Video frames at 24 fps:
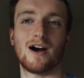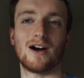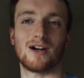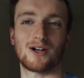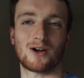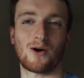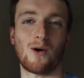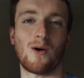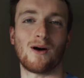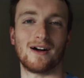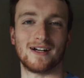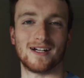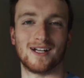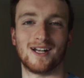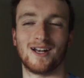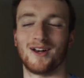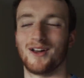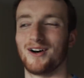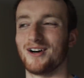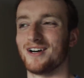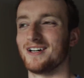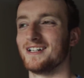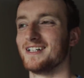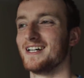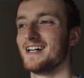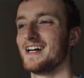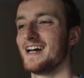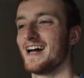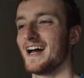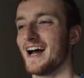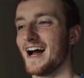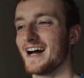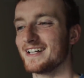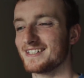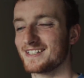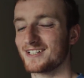hurt quite a lot.
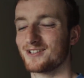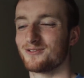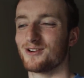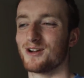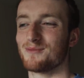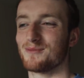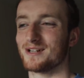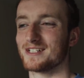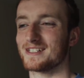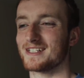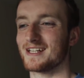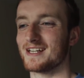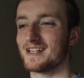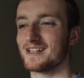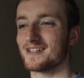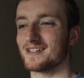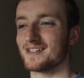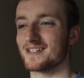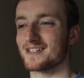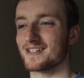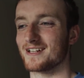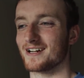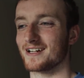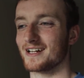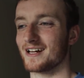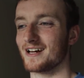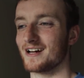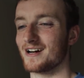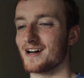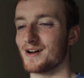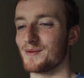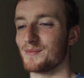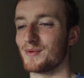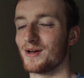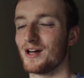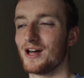Had to grit my teeth and suck it
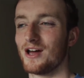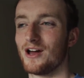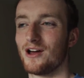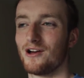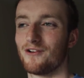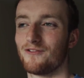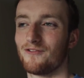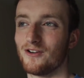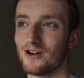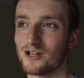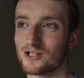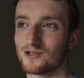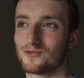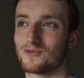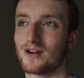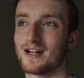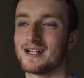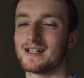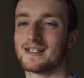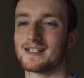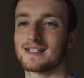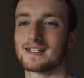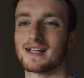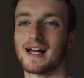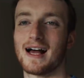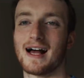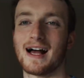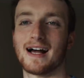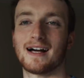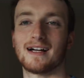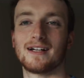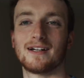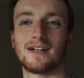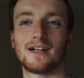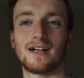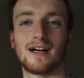up. First race
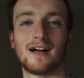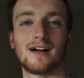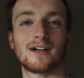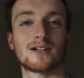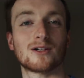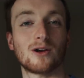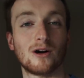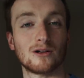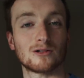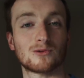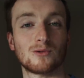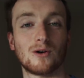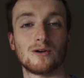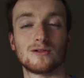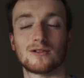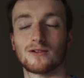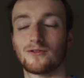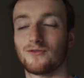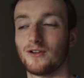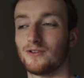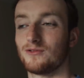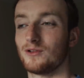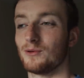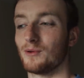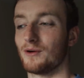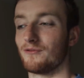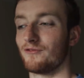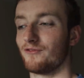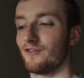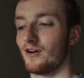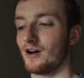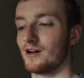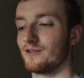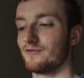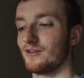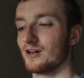at Cotswolds, a
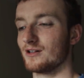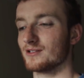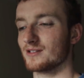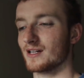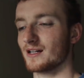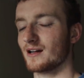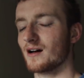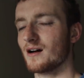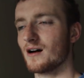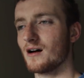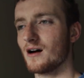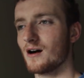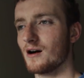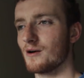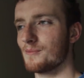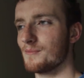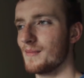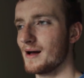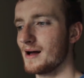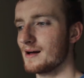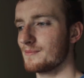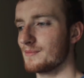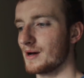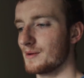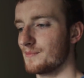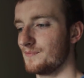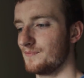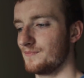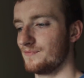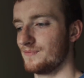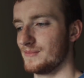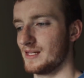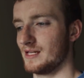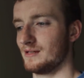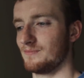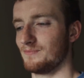51.5, I was like, oh man,
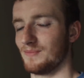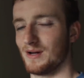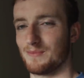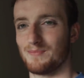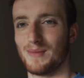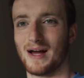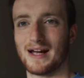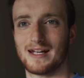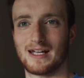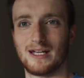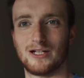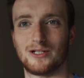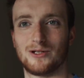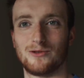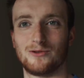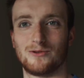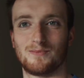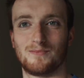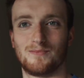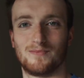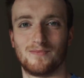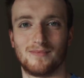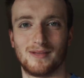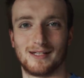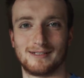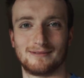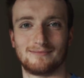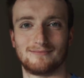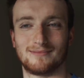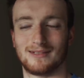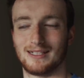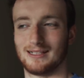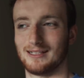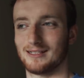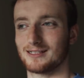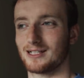my back issue's, like,
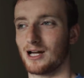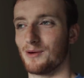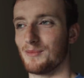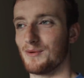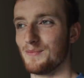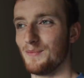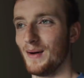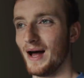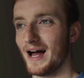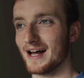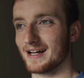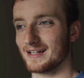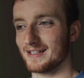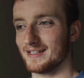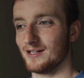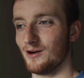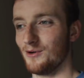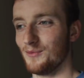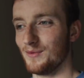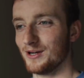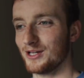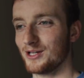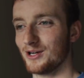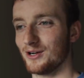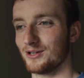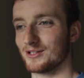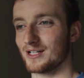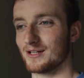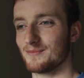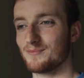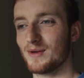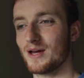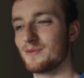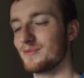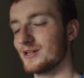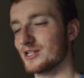it's coming back, like, oh my god,
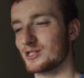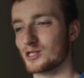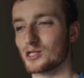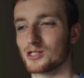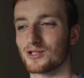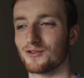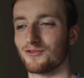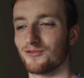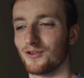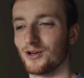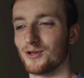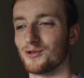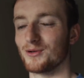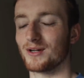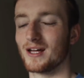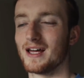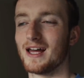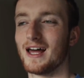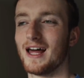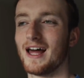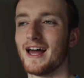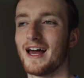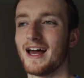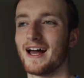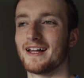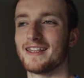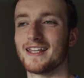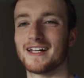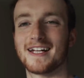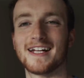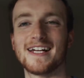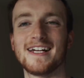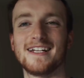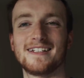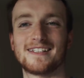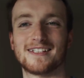like, maybe it's just a fluke. And
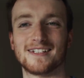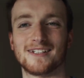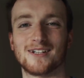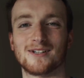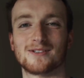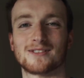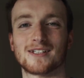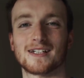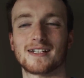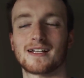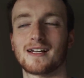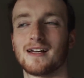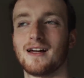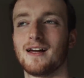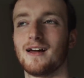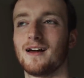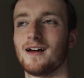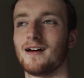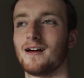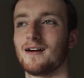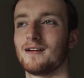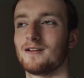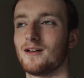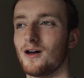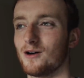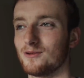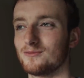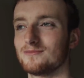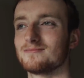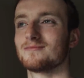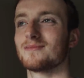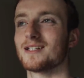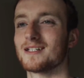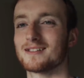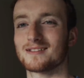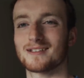then at Eton, I was like,
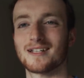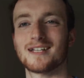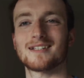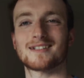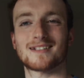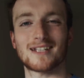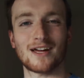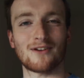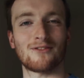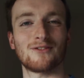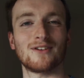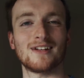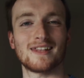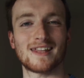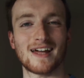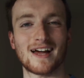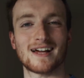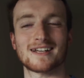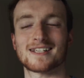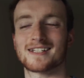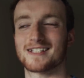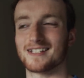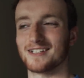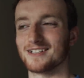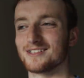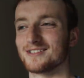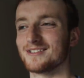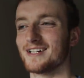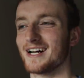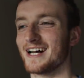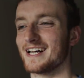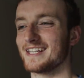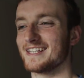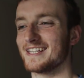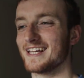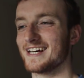nope, it's definitely there
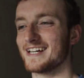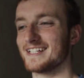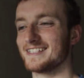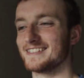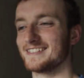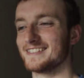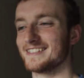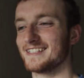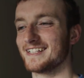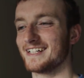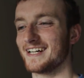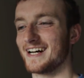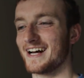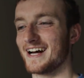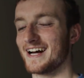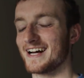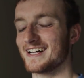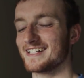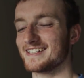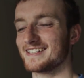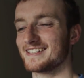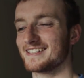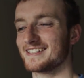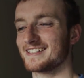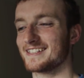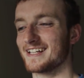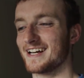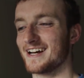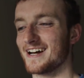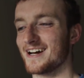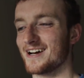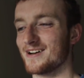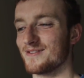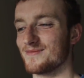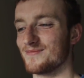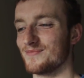still. And then at
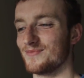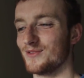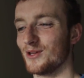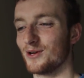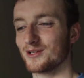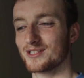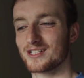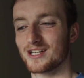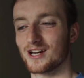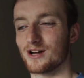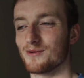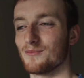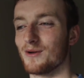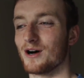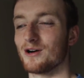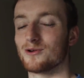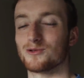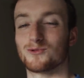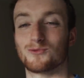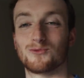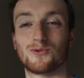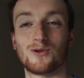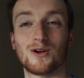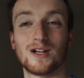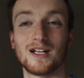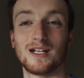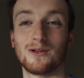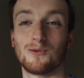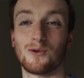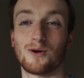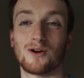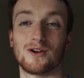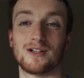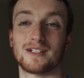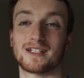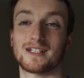Nottingham, I was really
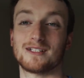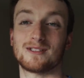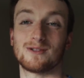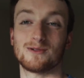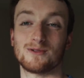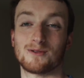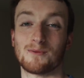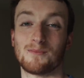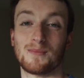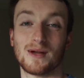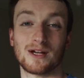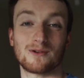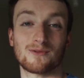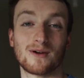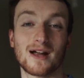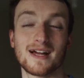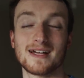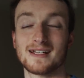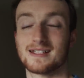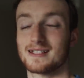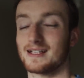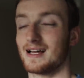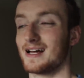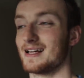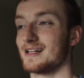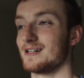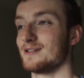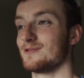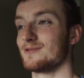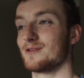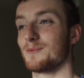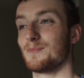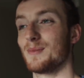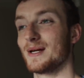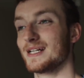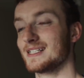worried because it was a big race and
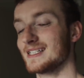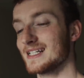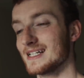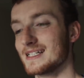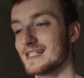it was a big